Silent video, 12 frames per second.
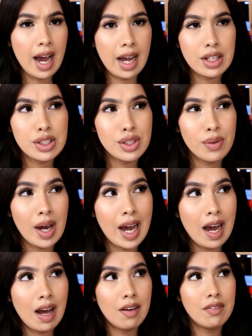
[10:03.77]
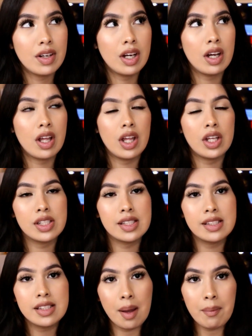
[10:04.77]
I do have
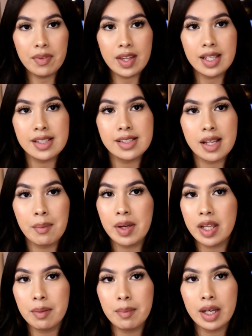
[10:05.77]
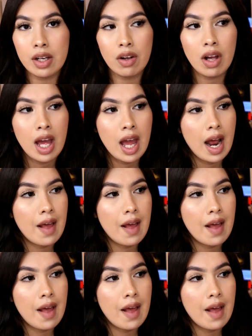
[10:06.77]
some things coming in the mail,